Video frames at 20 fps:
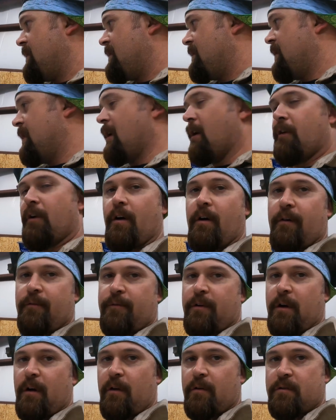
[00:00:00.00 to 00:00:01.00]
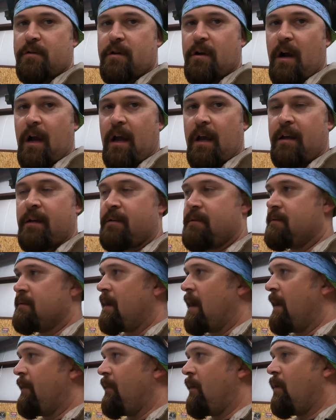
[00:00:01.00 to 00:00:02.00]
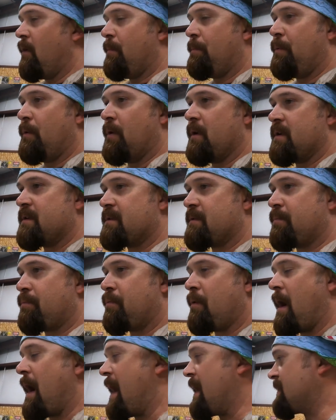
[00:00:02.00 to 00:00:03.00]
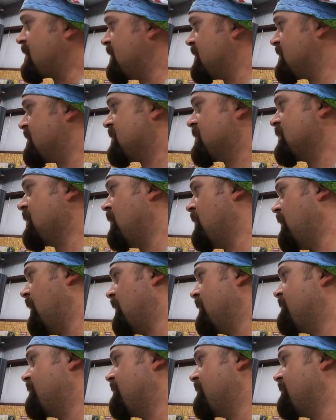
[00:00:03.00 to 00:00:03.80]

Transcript: You don't know if you don't try, and the whole point is to practice, so I